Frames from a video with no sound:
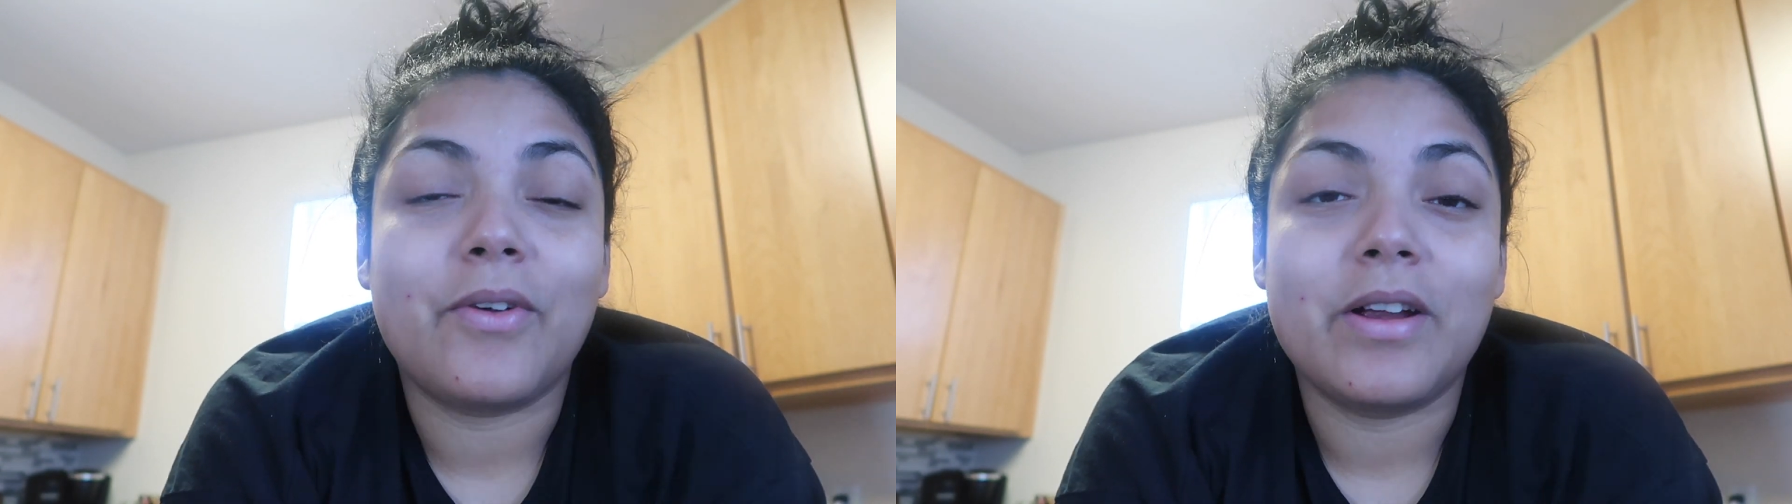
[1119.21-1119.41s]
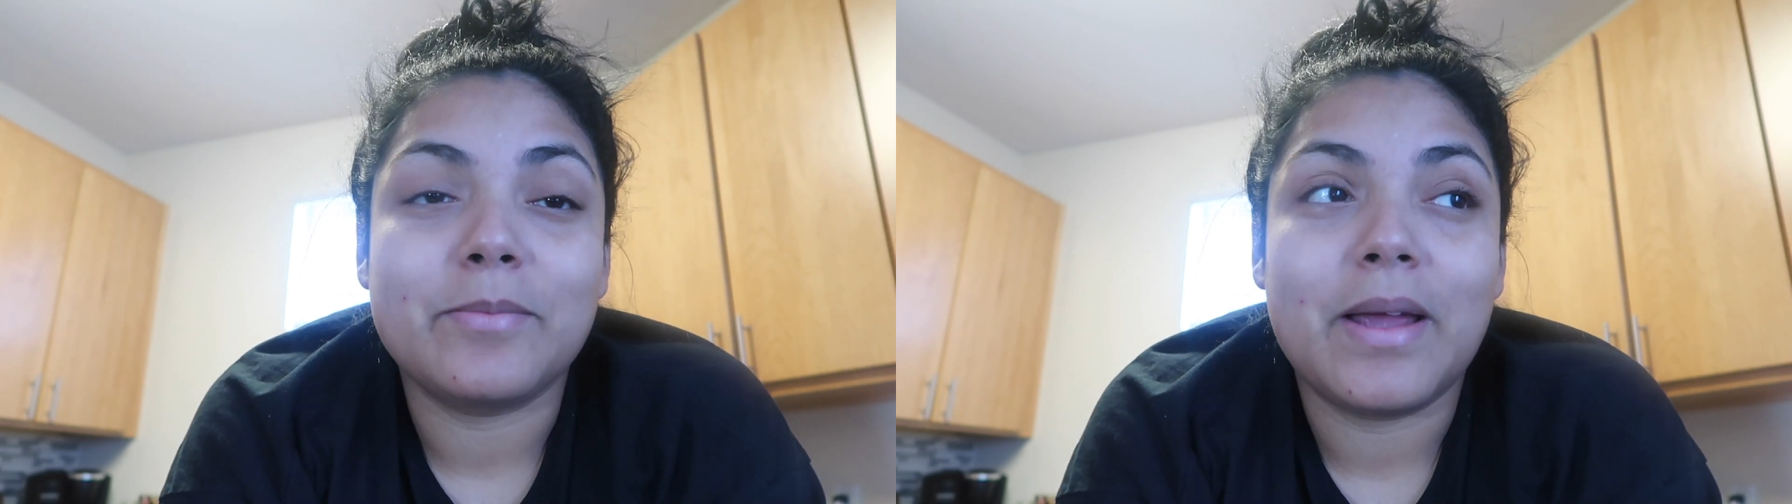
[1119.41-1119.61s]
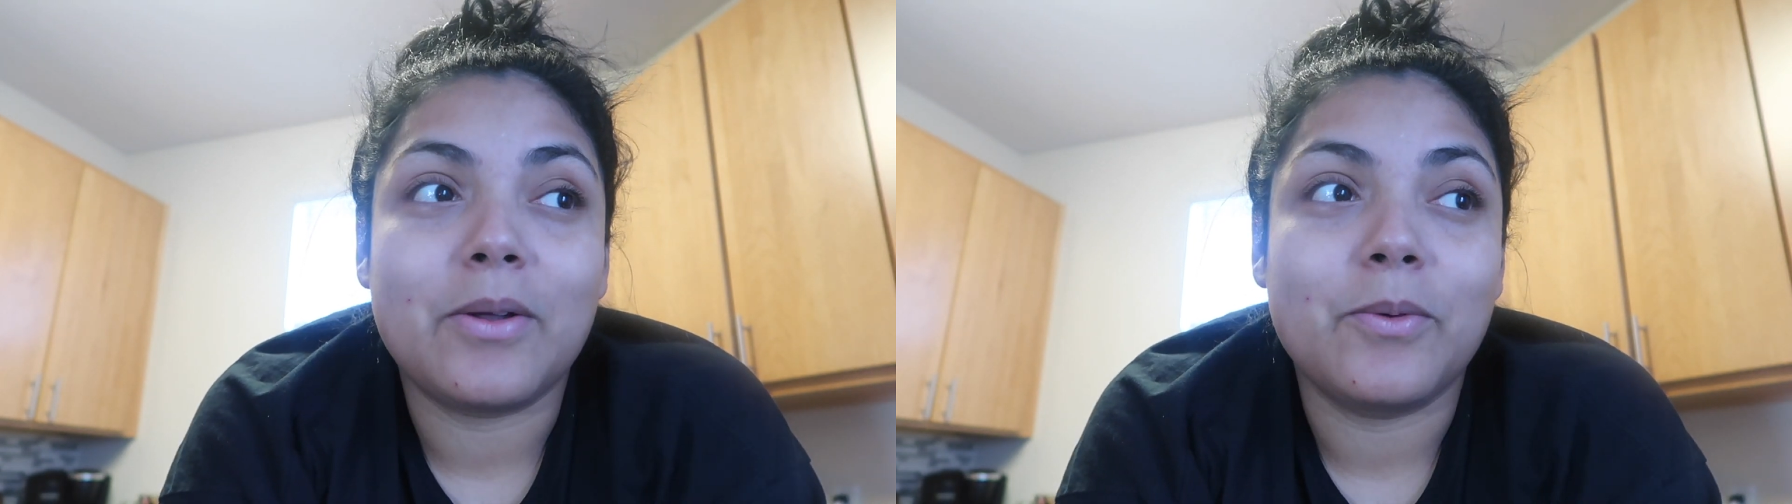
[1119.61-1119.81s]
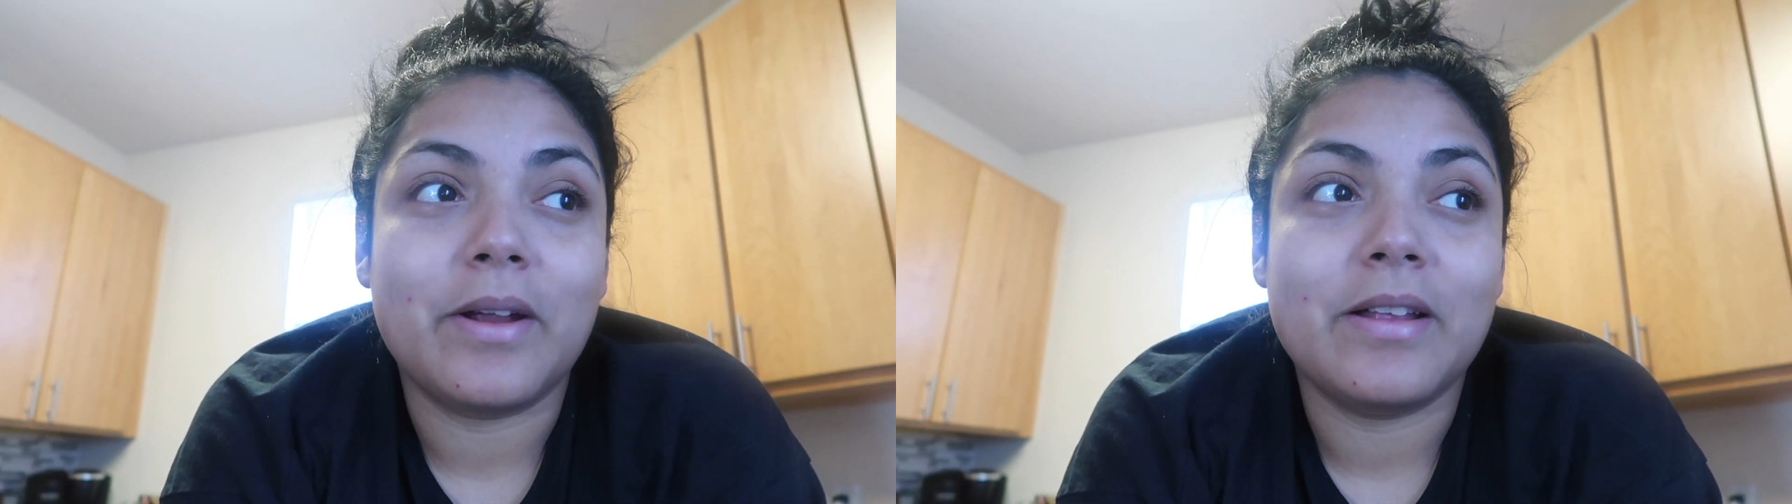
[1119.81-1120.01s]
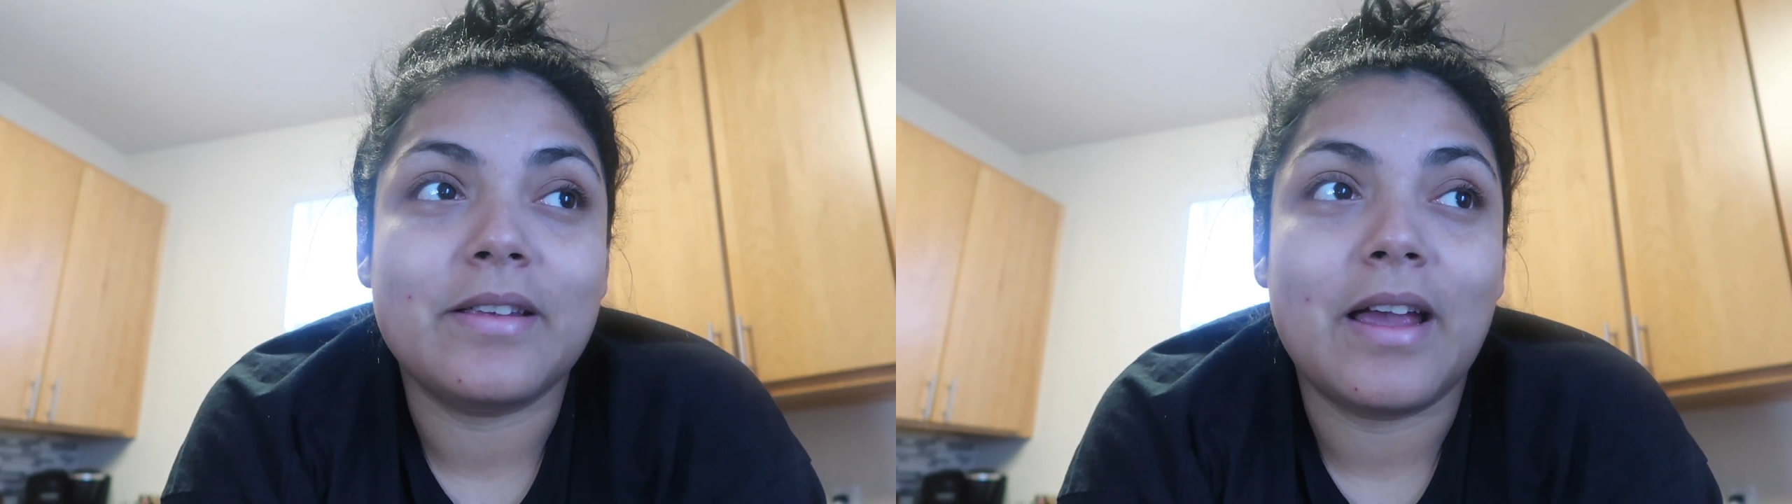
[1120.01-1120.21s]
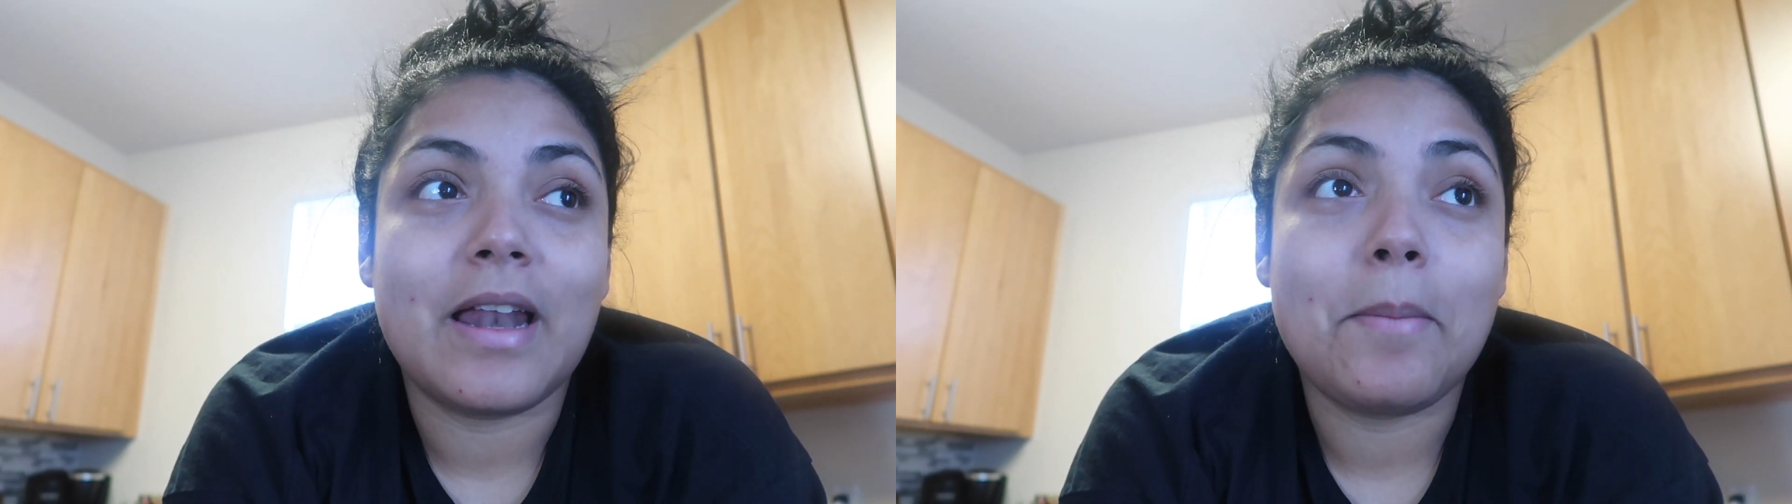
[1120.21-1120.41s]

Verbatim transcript: far as my Ecuadorian side